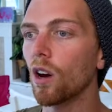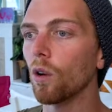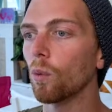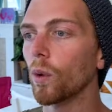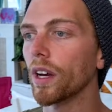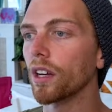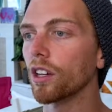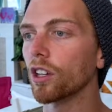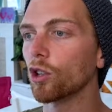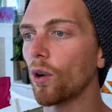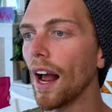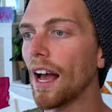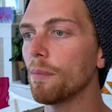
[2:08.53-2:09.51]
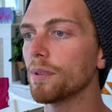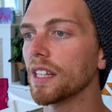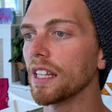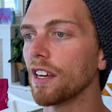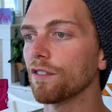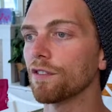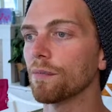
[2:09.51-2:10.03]
we're gonna grab
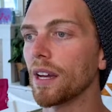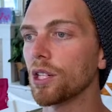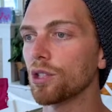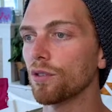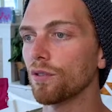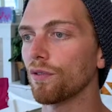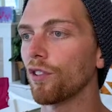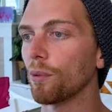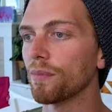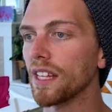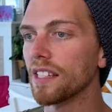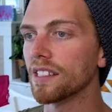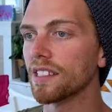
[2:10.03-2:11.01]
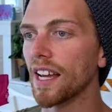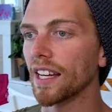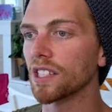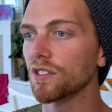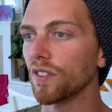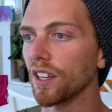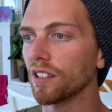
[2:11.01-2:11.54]
the information from these
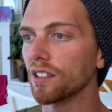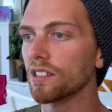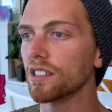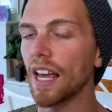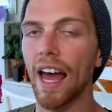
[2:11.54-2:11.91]
text fields